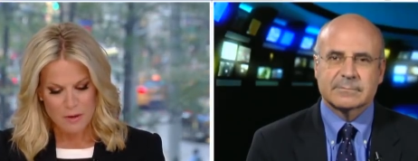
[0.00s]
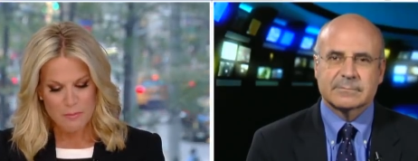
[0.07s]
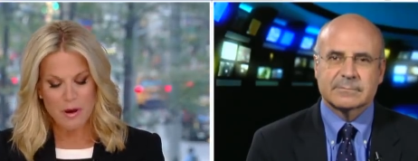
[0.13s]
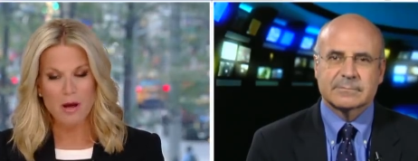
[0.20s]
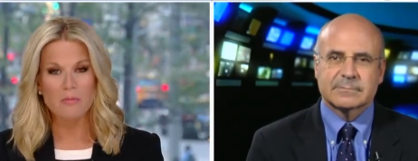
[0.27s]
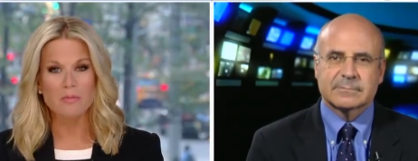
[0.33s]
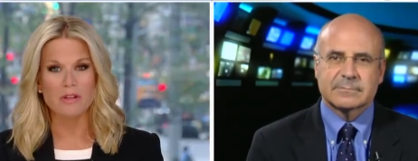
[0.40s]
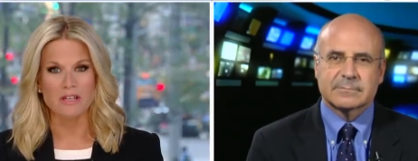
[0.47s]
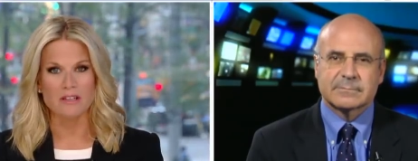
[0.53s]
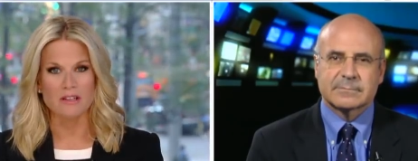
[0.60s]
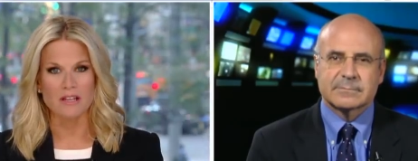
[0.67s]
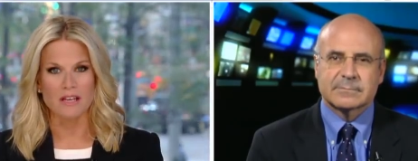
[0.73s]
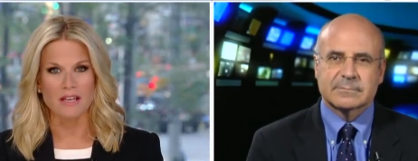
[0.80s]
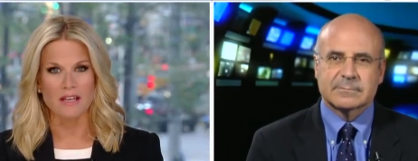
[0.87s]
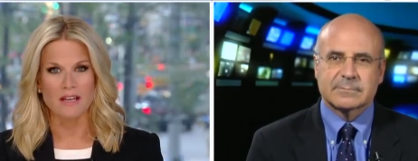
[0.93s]

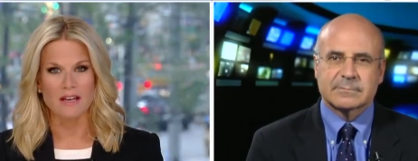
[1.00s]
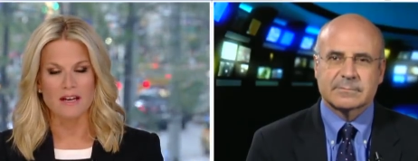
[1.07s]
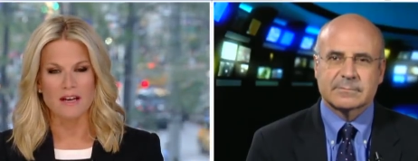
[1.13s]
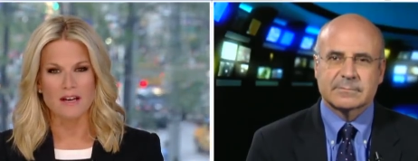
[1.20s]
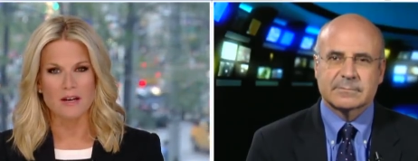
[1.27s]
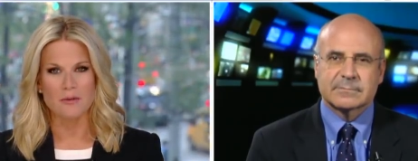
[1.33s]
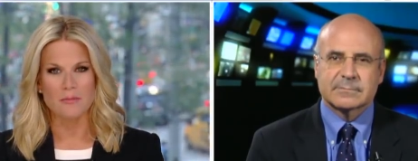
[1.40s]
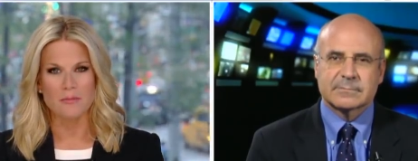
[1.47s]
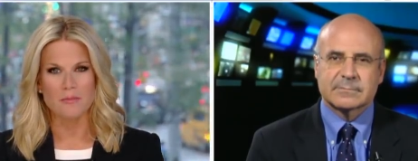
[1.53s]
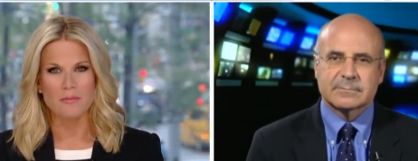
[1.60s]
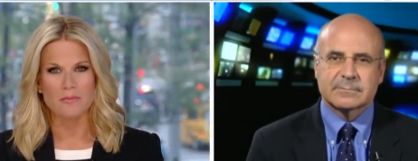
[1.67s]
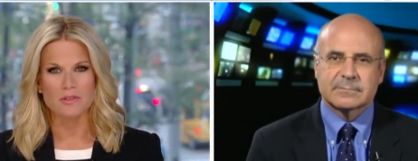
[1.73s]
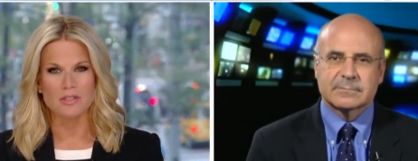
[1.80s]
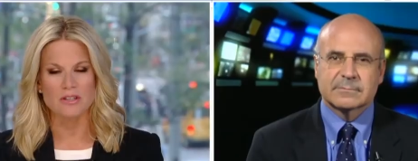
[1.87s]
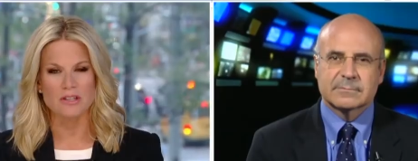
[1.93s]
Speaker 1: publicly um,
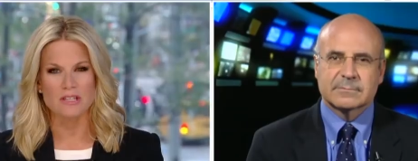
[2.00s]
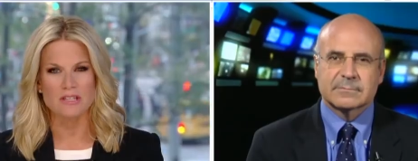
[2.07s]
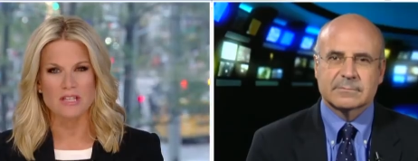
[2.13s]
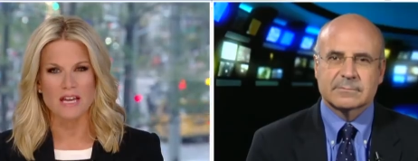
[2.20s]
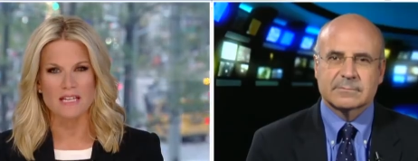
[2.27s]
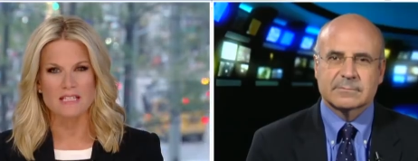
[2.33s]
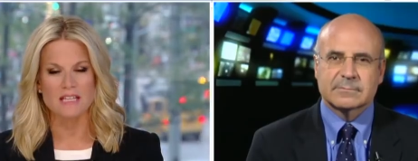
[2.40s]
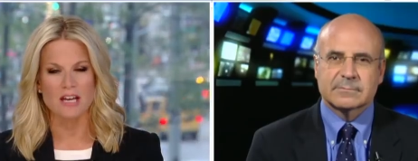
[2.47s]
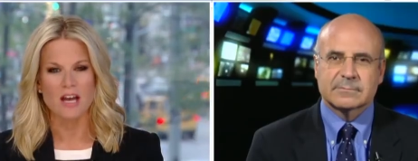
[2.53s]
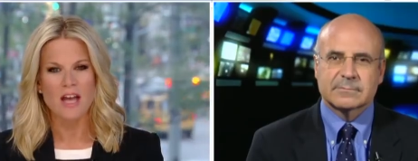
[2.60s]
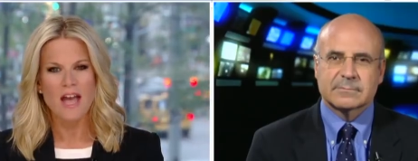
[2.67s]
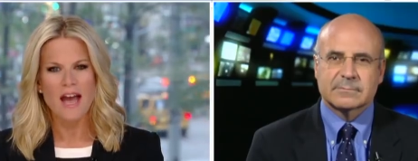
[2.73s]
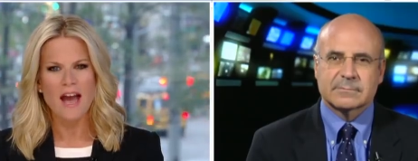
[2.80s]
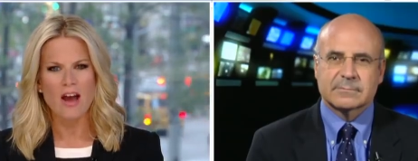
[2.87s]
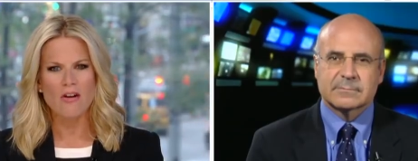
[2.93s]
to this idea.
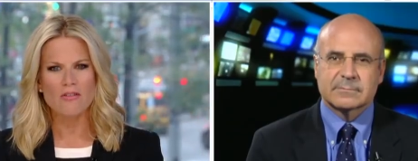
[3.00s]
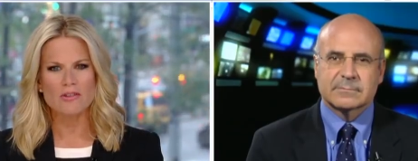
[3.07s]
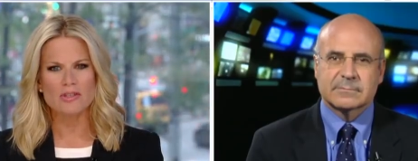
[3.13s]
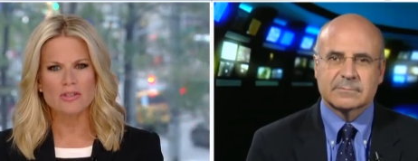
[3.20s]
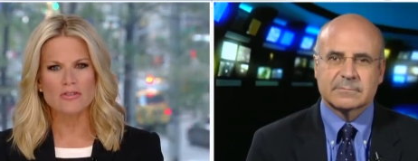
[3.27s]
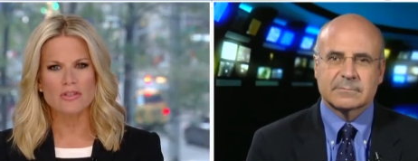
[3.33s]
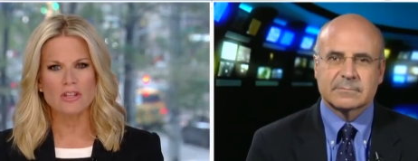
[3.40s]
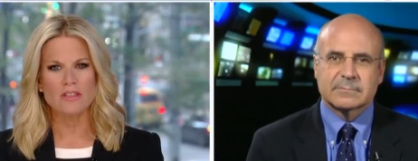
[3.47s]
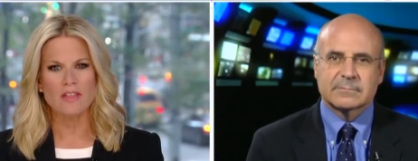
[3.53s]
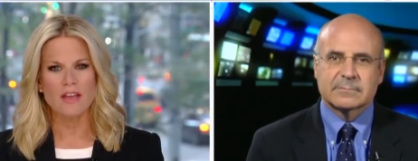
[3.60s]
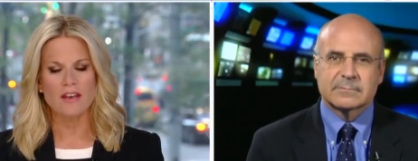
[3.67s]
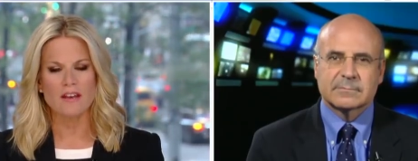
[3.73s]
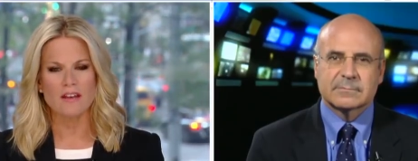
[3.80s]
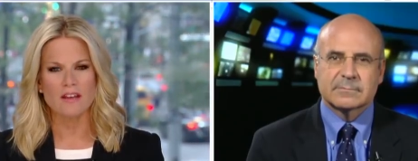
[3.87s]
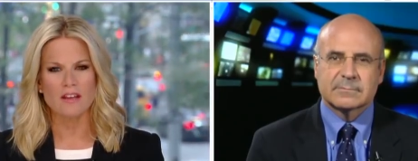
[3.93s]
How do you think
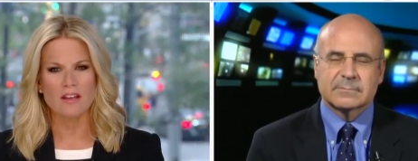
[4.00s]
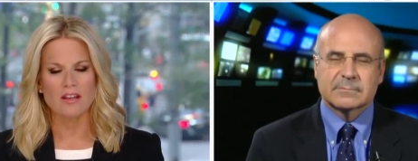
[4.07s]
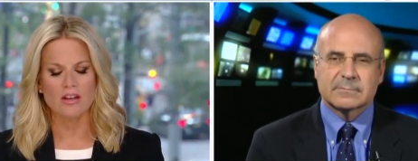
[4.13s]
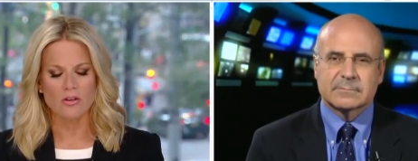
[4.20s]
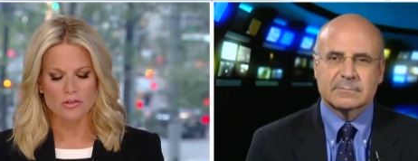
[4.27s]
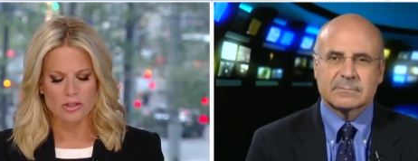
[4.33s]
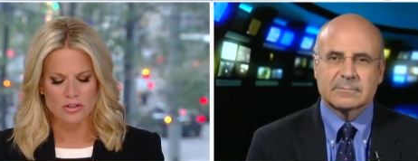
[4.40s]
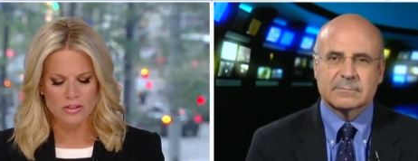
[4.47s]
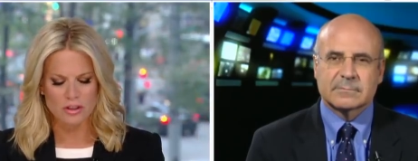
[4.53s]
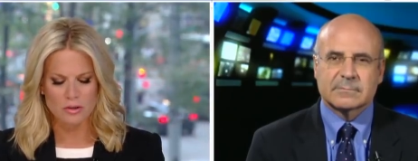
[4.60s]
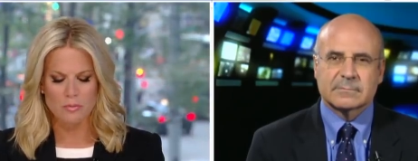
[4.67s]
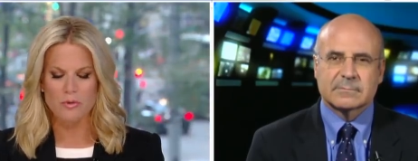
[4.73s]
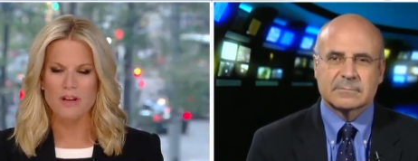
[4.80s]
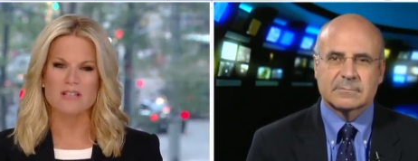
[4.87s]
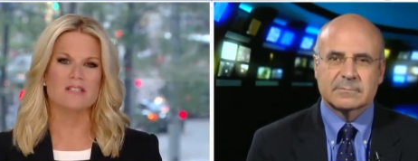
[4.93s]
that, you know, do you think the
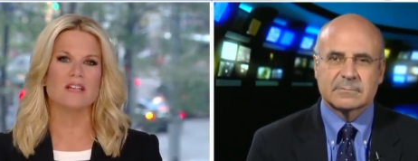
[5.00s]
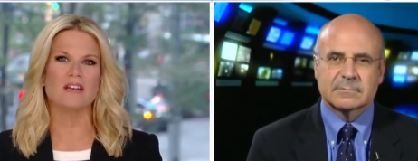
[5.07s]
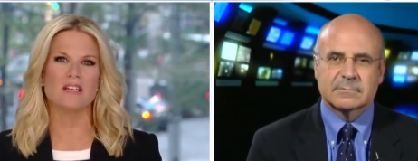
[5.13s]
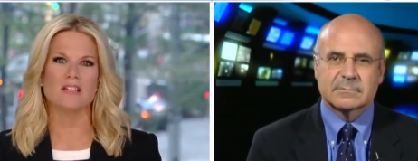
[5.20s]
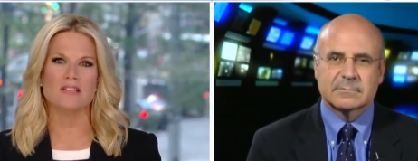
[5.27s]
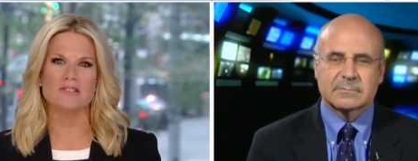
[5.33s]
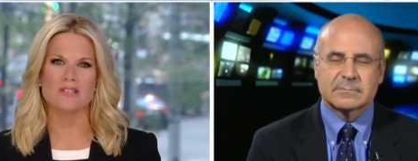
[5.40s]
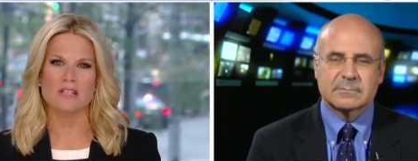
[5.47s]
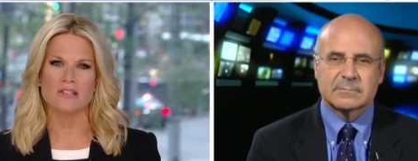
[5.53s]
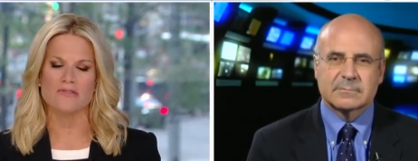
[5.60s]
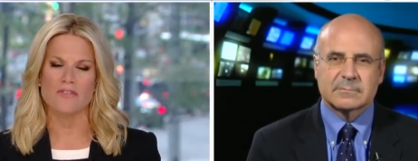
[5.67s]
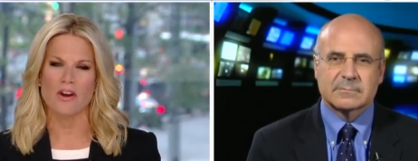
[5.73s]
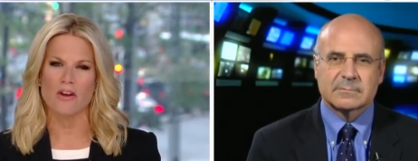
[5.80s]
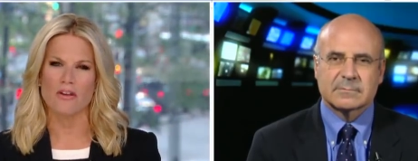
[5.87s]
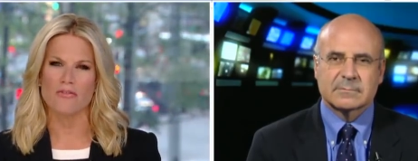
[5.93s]
president is is
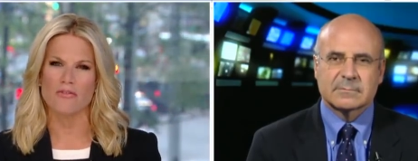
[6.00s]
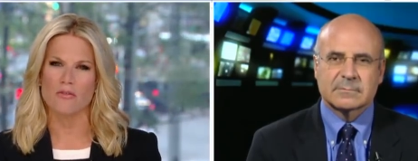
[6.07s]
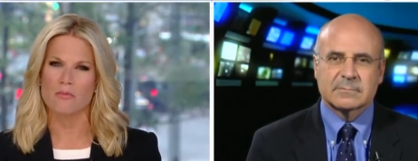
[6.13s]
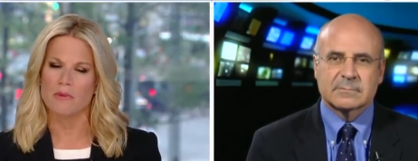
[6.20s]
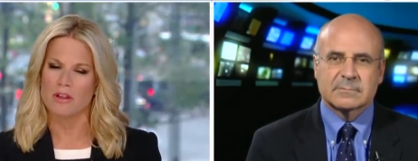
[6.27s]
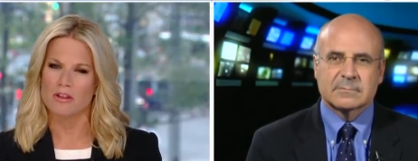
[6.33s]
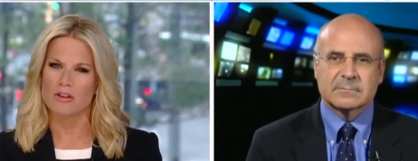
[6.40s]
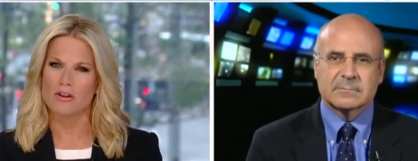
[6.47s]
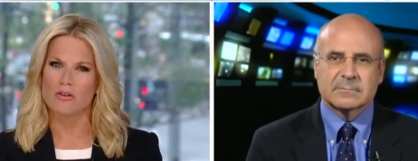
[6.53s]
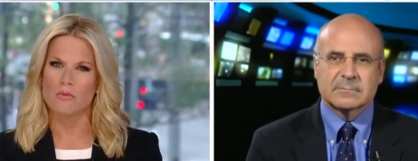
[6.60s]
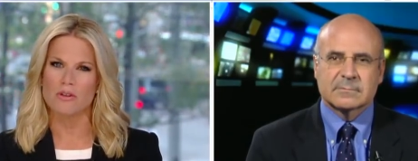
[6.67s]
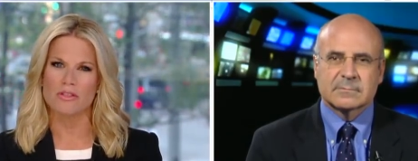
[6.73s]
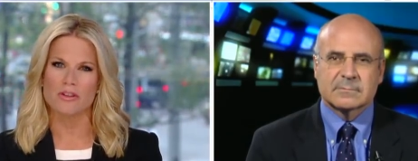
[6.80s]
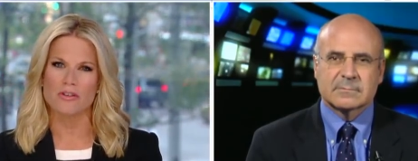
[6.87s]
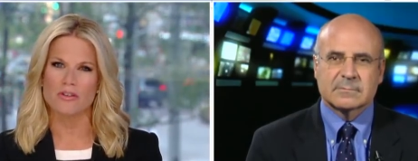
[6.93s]
very familiar
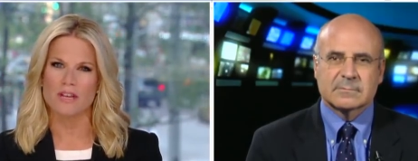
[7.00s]
with your